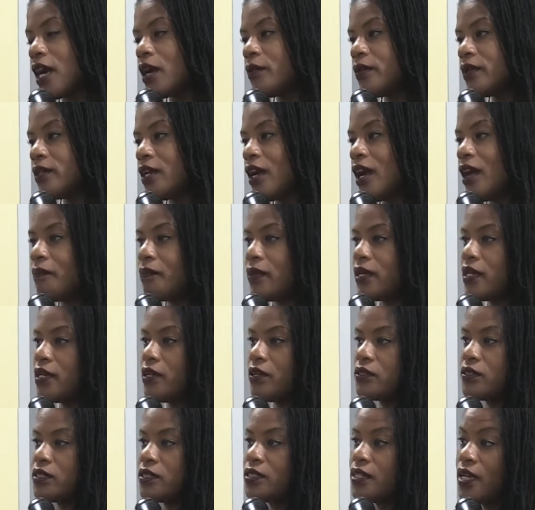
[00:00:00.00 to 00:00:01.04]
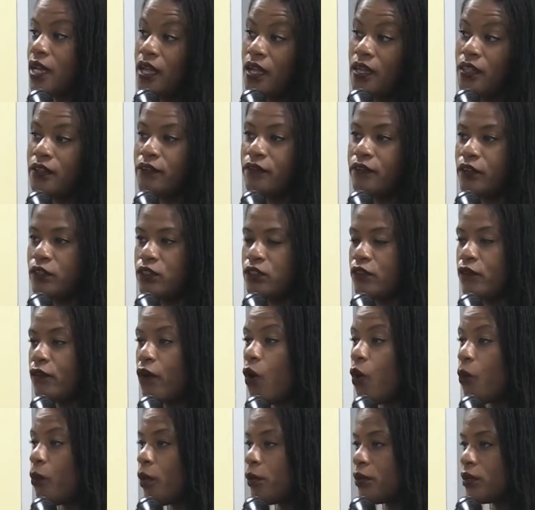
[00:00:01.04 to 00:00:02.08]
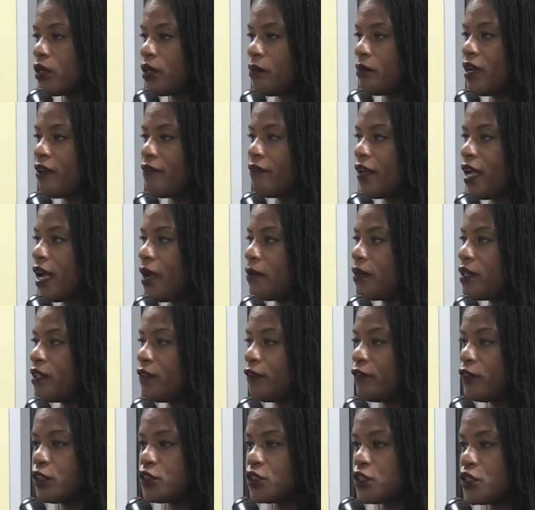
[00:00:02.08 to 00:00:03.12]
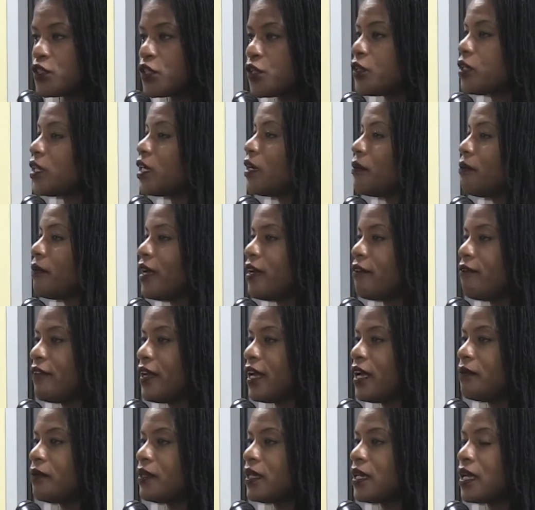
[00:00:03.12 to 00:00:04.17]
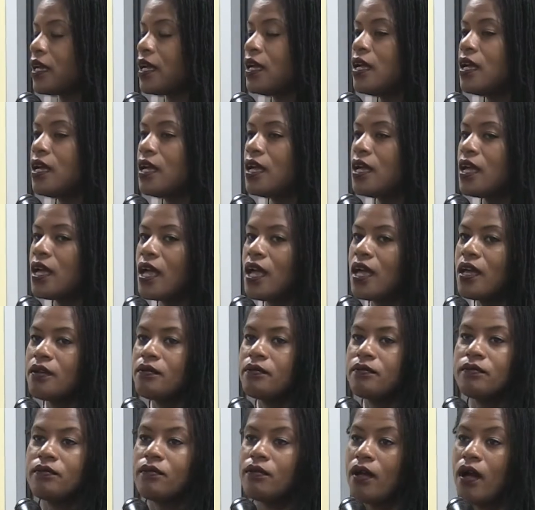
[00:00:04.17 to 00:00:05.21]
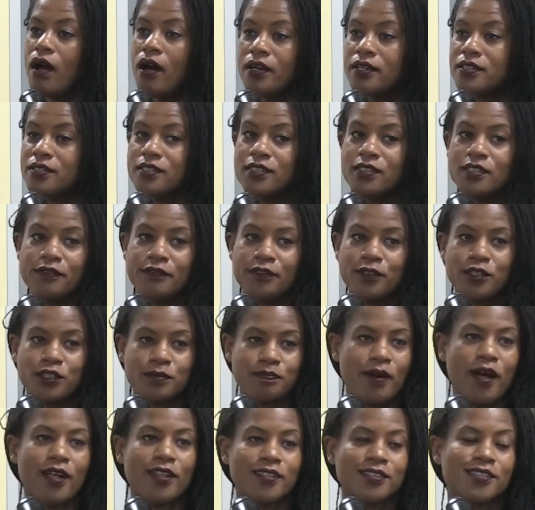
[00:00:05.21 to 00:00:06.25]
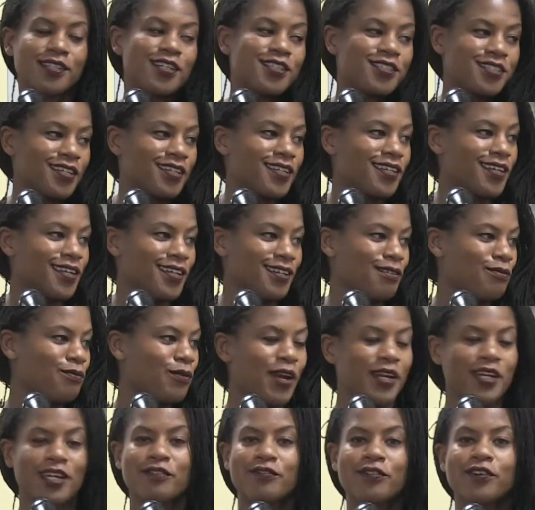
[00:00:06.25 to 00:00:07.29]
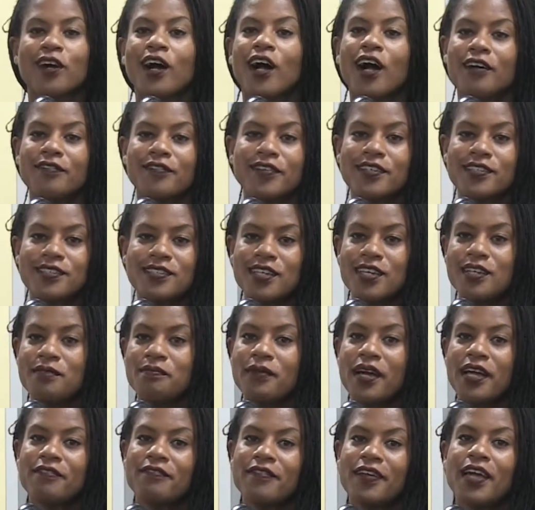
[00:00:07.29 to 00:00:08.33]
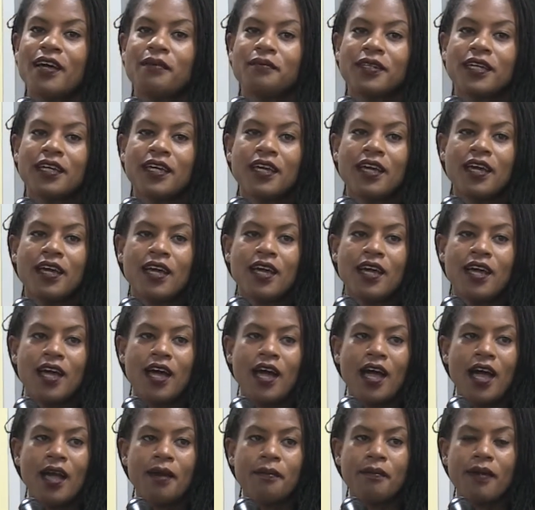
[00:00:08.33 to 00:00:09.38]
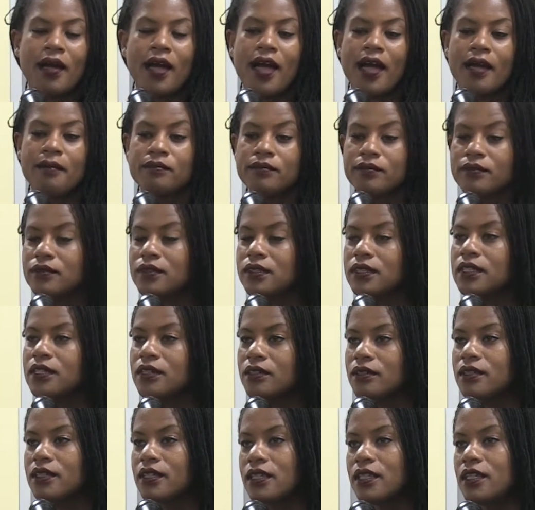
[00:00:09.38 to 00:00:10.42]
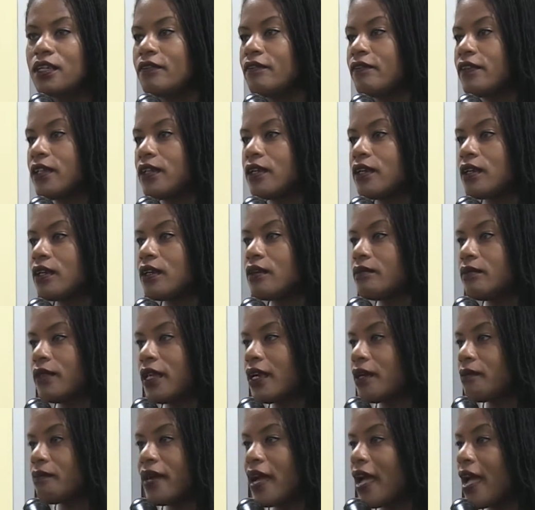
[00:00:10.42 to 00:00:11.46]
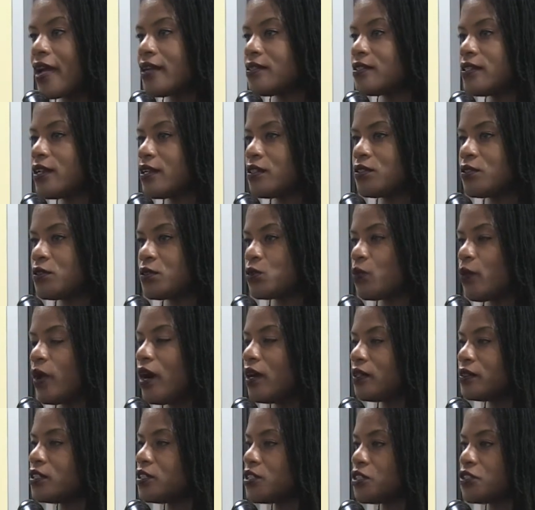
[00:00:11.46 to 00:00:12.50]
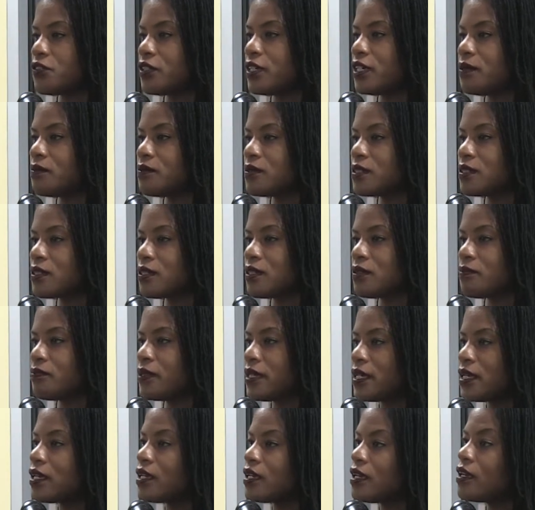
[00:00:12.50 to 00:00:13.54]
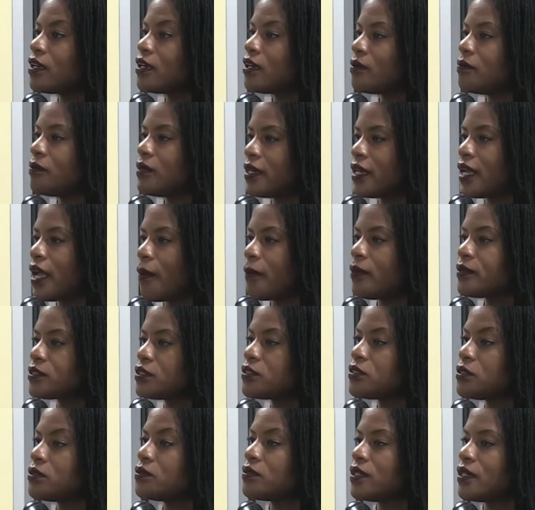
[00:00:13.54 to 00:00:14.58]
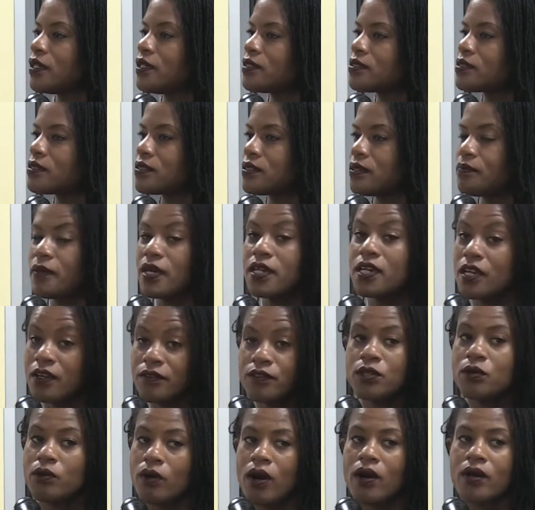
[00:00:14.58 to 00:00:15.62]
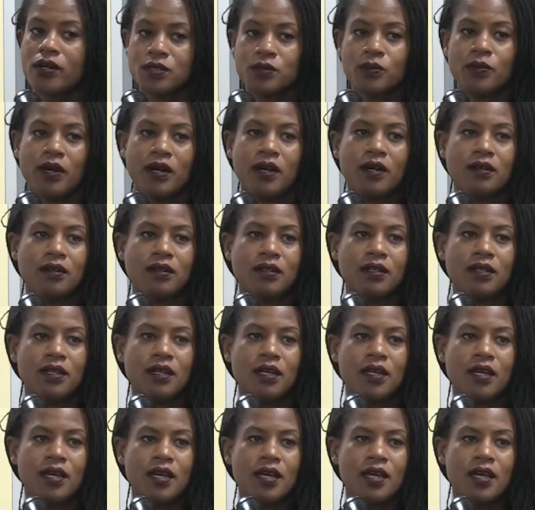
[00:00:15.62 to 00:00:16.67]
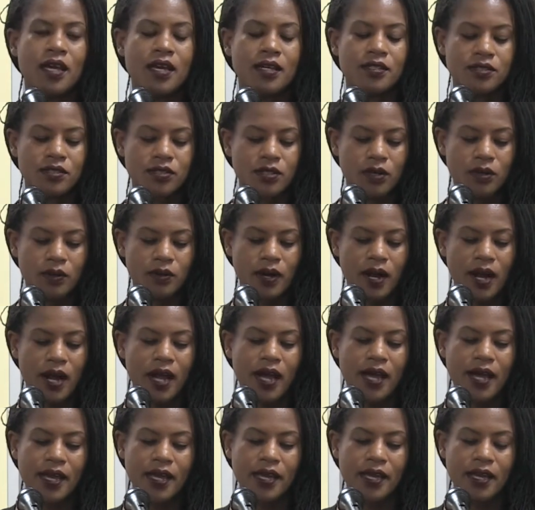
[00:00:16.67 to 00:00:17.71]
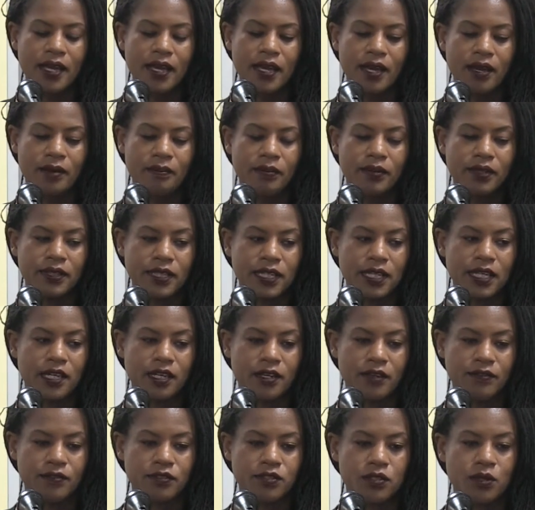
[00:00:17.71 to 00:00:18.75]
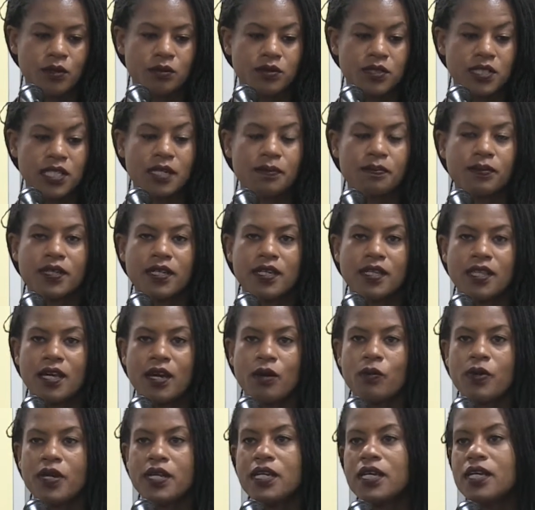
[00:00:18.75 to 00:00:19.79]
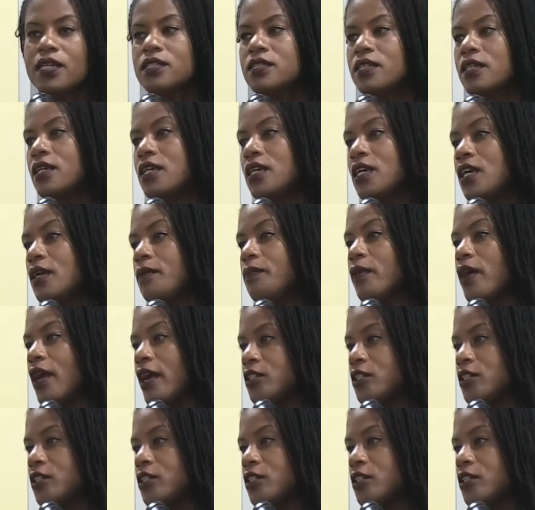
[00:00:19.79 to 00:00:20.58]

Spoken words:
I would not be here today. The first homeowner of my family, the first attorney of my family, and honestly the first politician and running for office in my family. I'm literally living like my ancestors' wildest dreams, being here, being able to do this. Many of you are as well. And so I believe so deeply that we need to keep